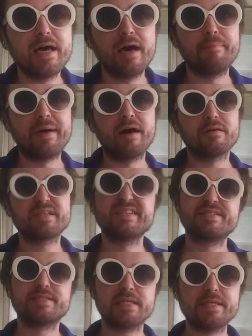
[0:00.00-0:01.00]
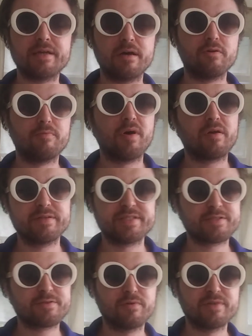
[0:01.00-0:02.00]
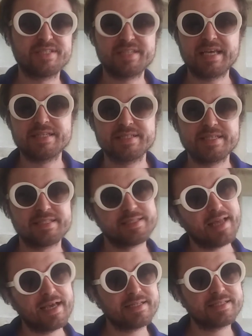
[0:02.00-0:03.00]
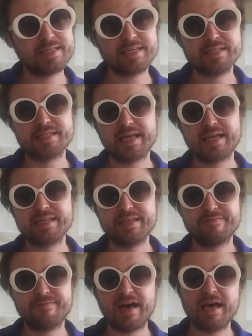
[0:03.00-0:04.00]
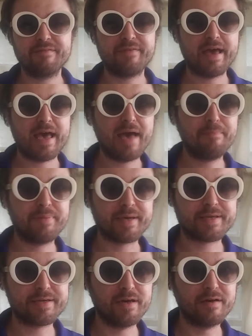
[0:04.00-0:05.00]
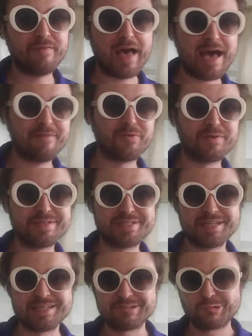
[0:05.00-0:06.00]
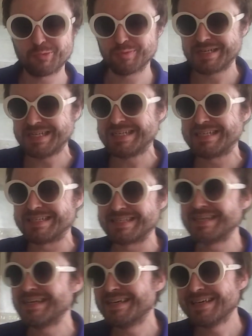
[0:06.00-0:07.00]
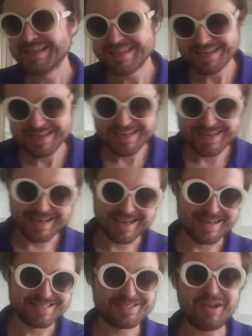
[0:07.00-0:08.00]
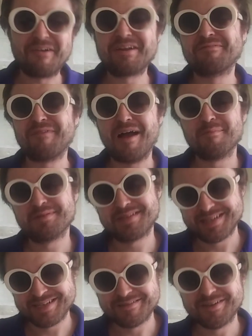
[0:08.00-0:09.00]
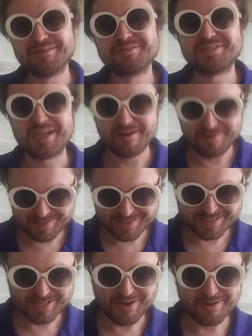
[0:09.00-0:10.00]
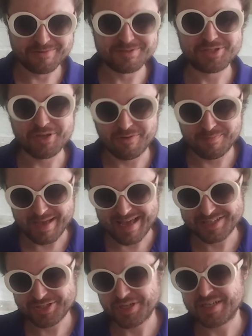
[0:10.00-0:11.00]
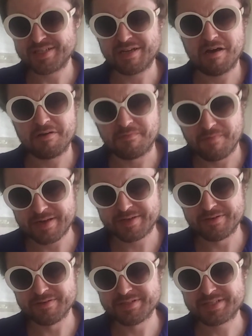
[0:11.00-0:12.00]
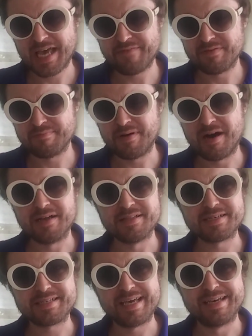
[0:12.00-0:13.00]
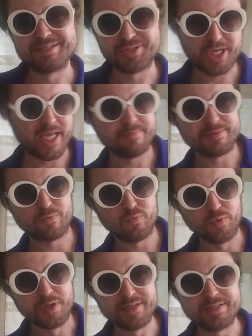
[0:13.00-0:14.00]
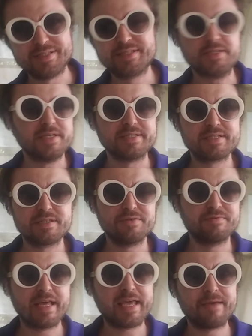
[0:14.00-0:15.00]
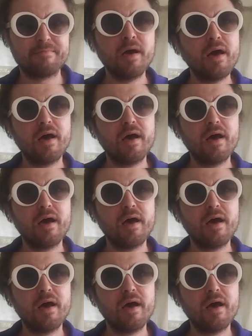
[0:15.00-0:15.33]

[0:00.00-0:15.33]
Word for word: about Casino, Martin Scorsese's 1995 epic of avarice and greed. Uh, starring Robert De Niro, Sharon Stone, Joe Pesci, Don Rickles, Kevin Pollak, and James Woods, just to name